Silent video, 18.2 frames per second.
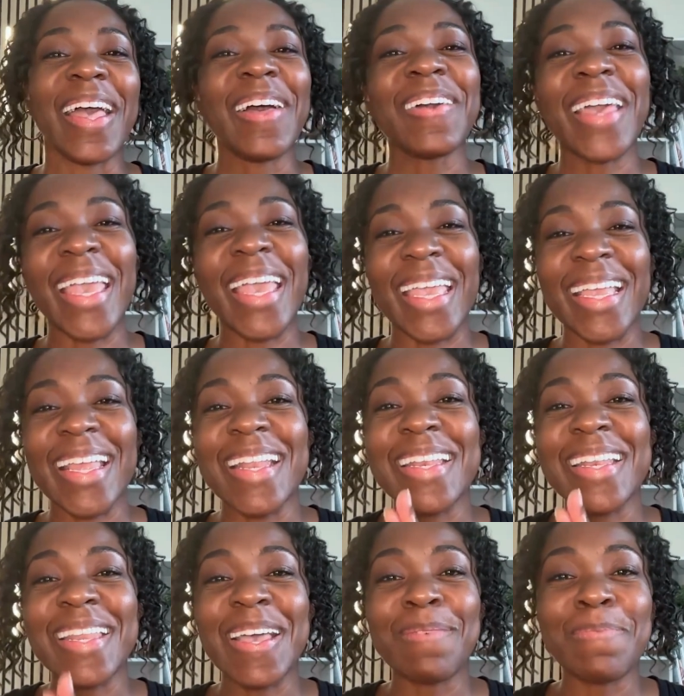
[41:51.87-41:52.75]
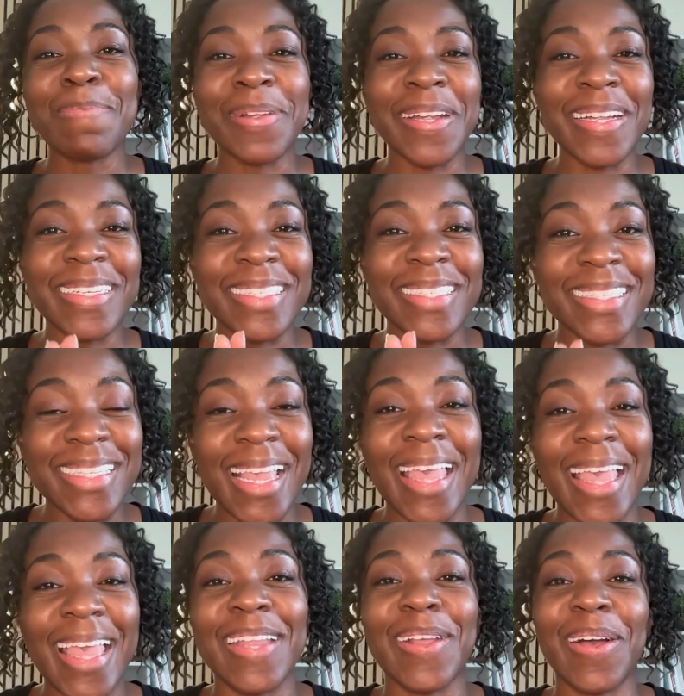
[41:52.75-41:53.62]
Okay, number
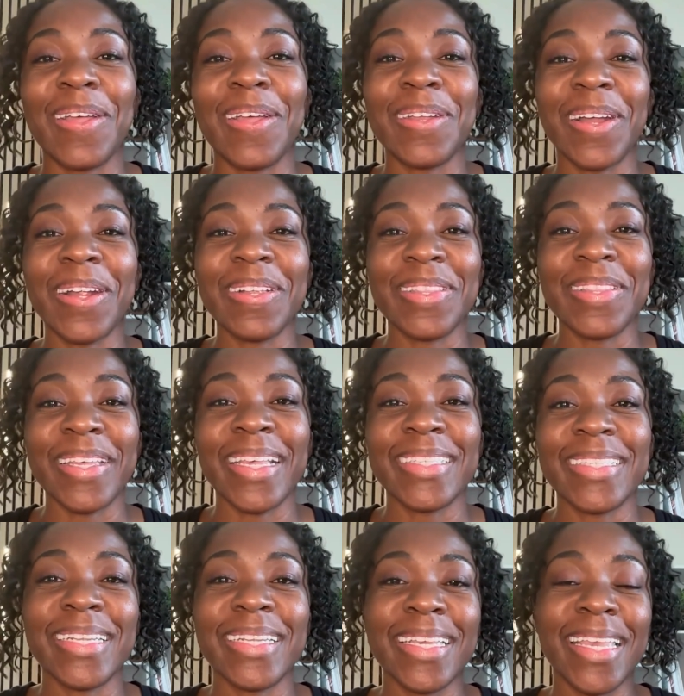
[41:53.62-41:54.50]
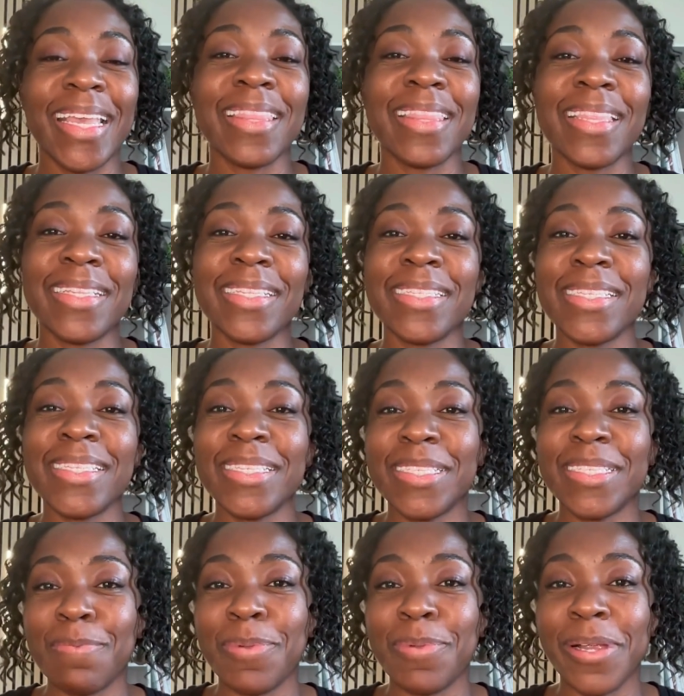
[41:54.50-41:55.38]
10 on our list, and again, this is the
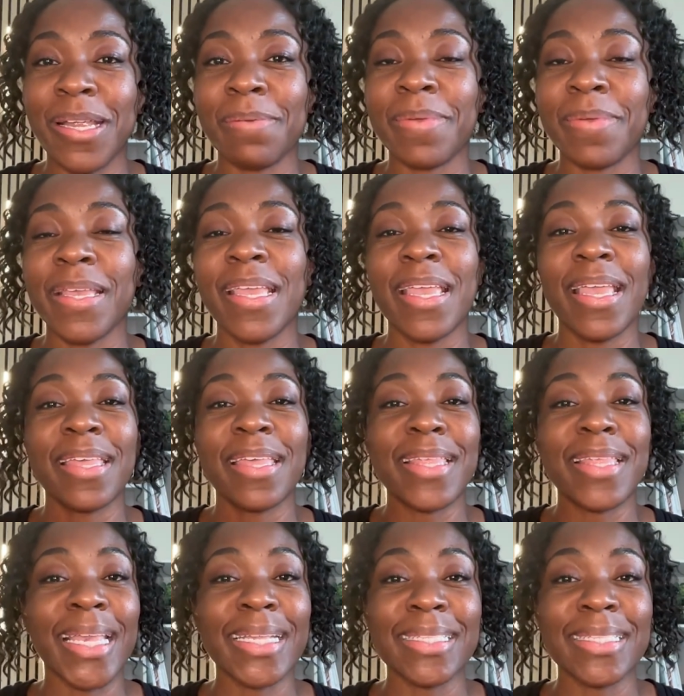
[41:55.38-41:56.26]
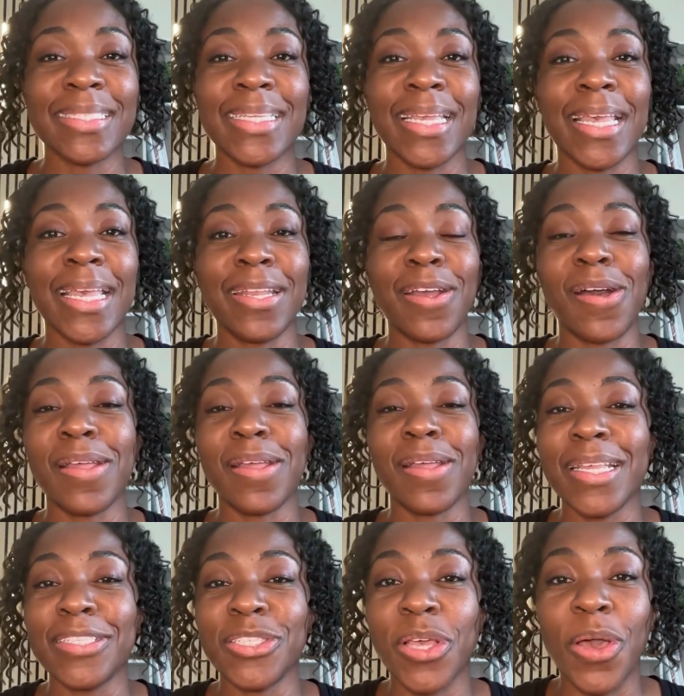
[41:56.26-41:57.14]
suburb that can stand
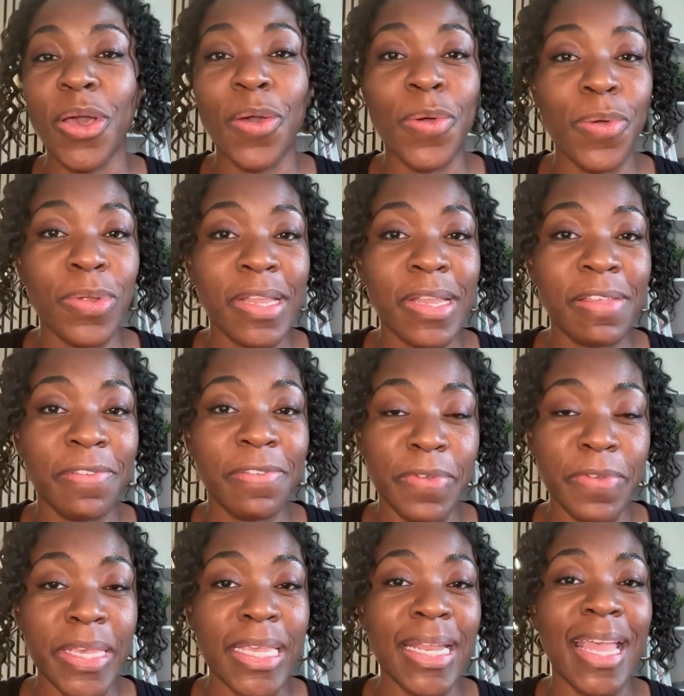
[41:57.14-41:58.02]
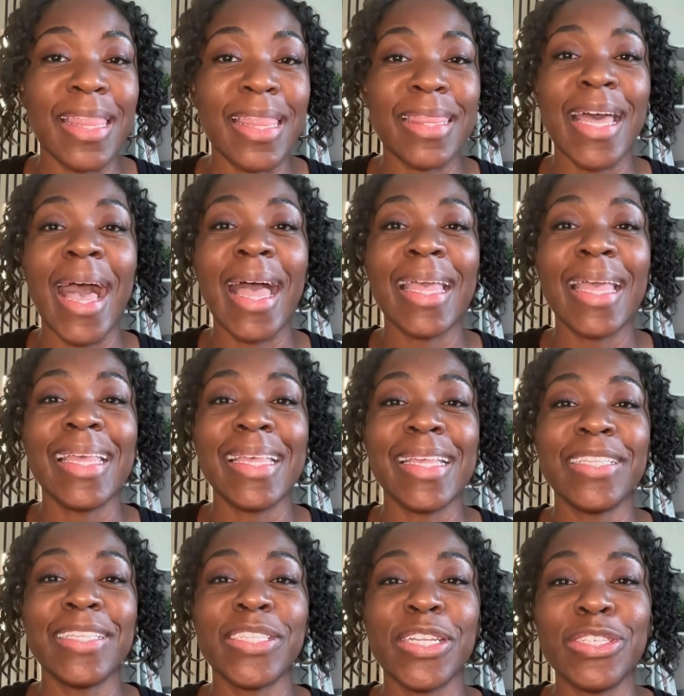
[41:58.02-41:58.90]
on its own feet, and that
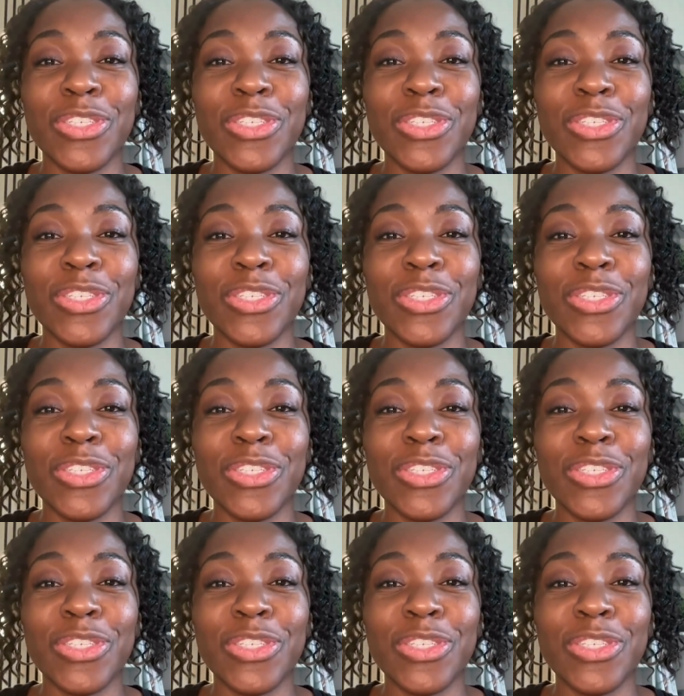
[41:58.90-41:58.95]
is